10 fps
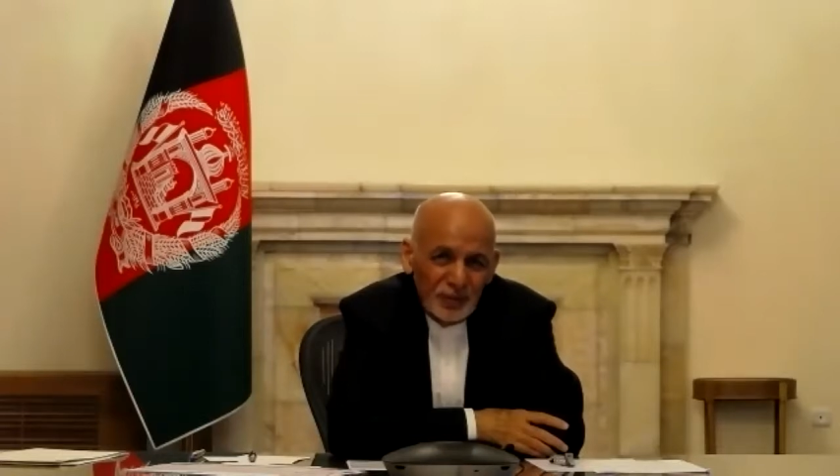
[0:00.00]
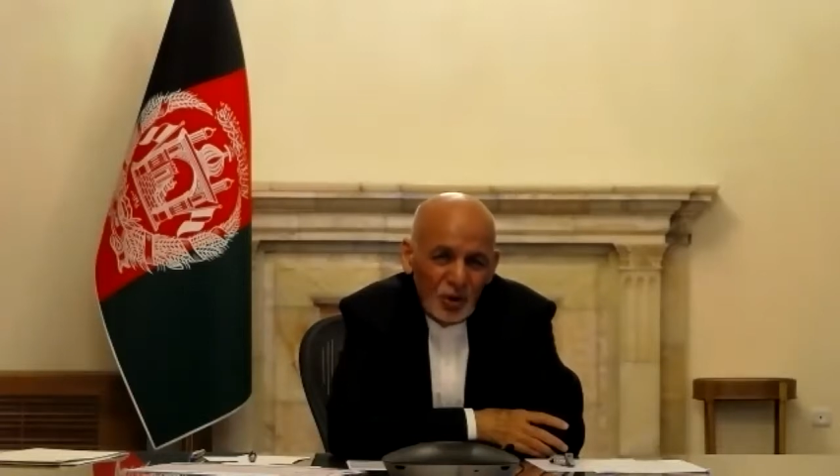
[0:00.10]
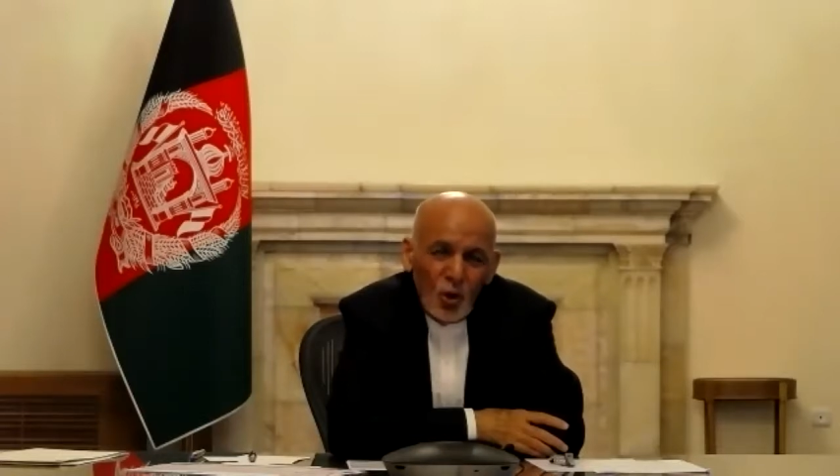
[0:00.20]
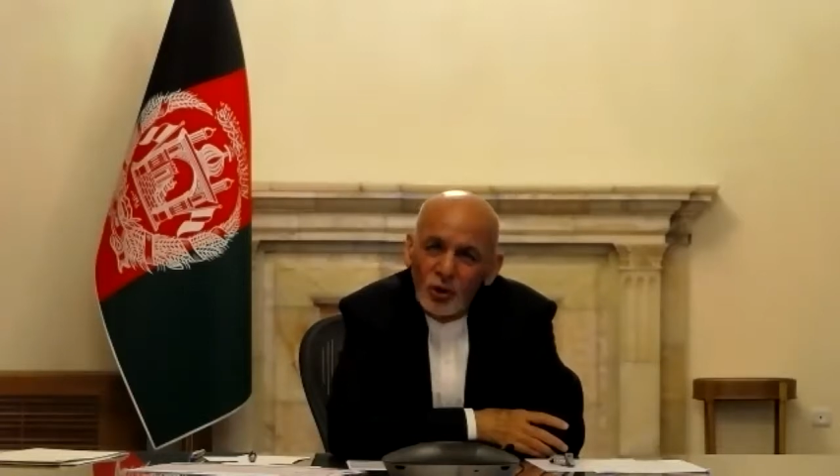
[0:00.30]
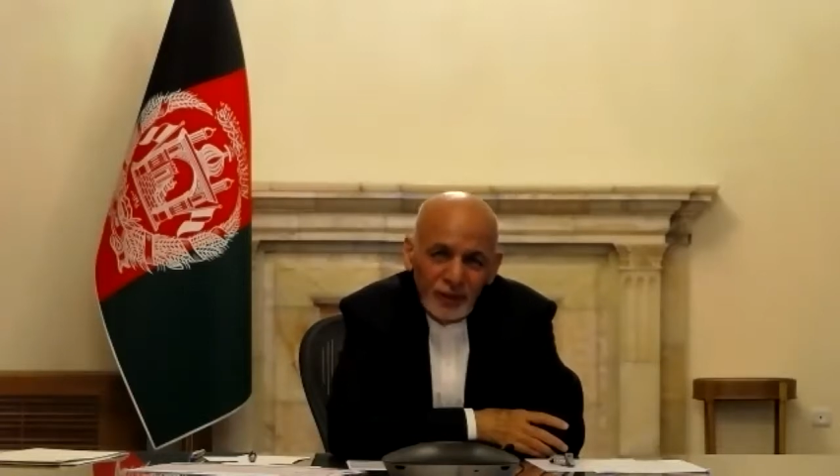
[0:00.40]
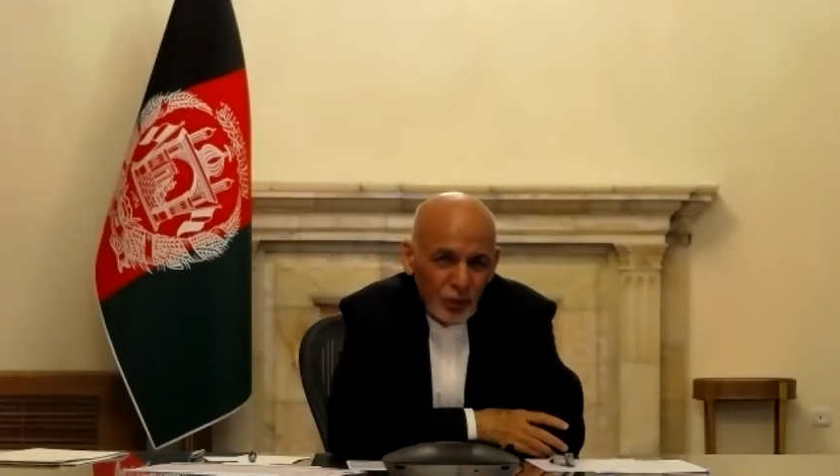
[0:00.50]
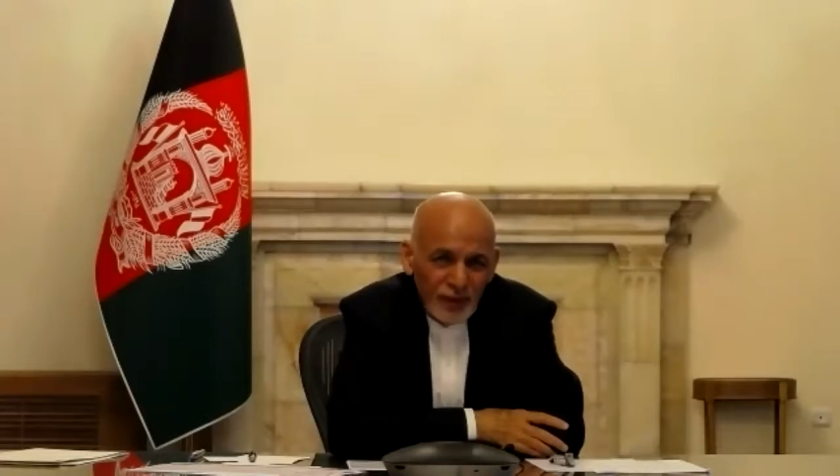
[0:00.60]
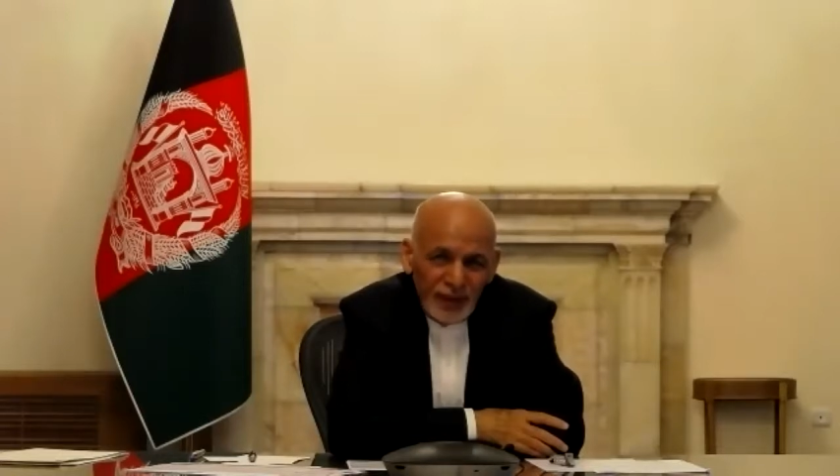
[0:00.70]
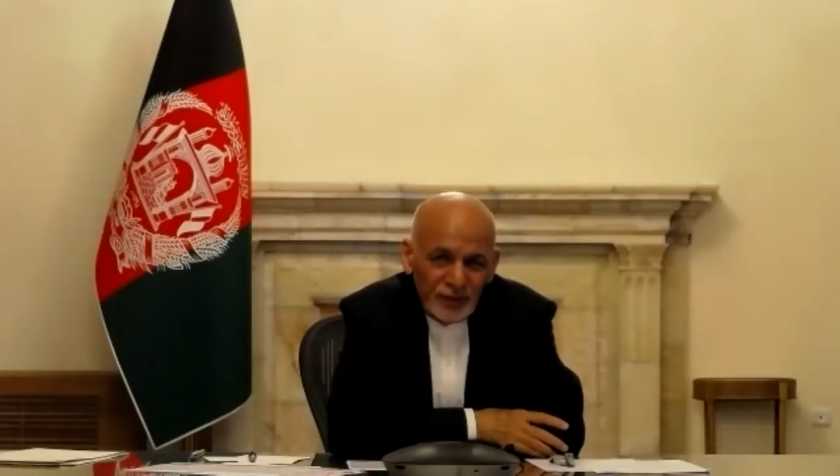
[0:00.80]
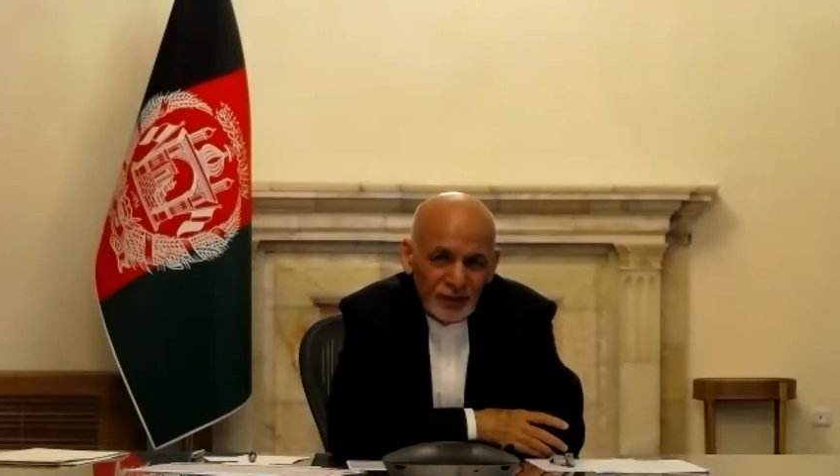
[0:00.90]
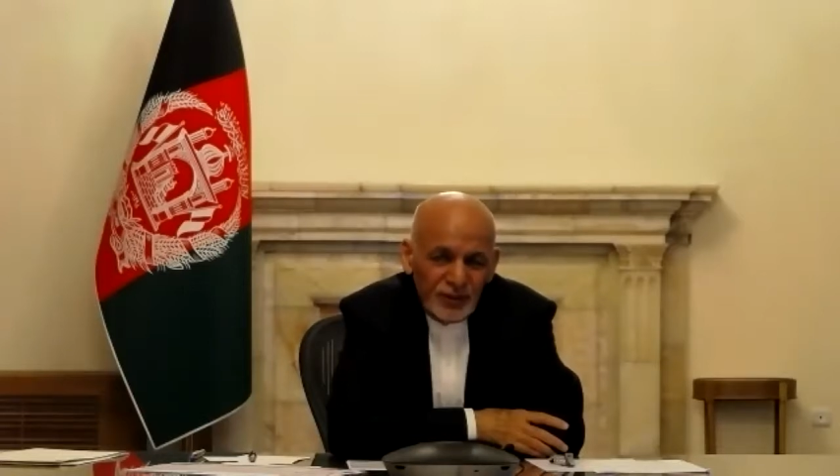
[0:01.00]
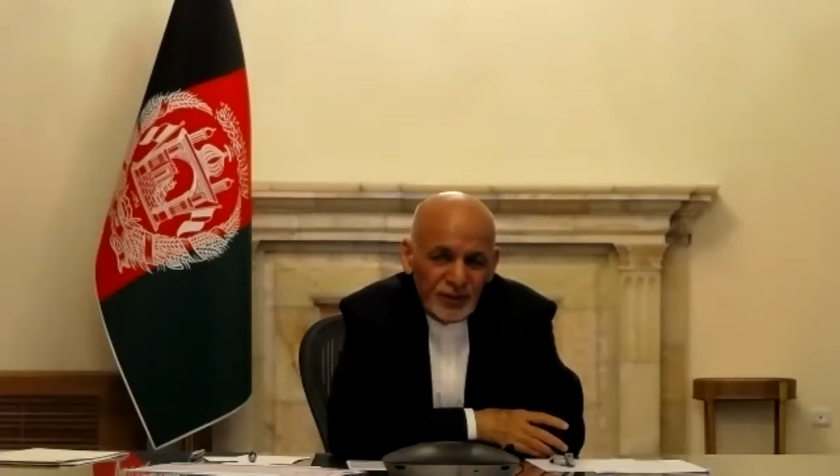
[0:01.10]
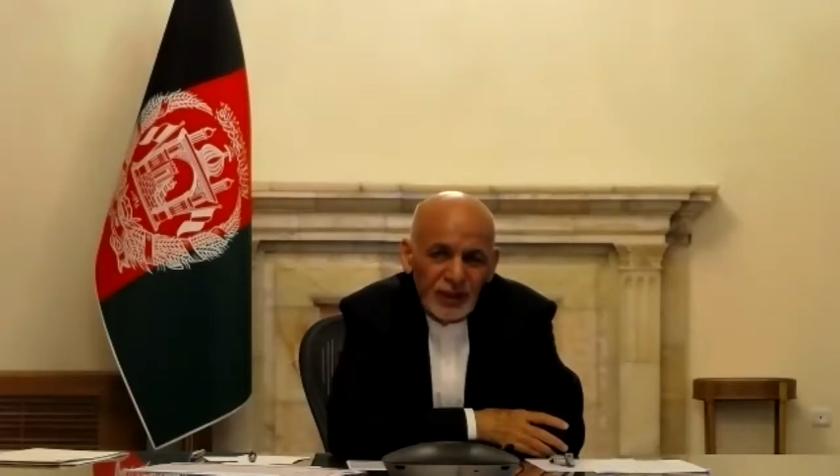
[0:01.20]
or the commanders.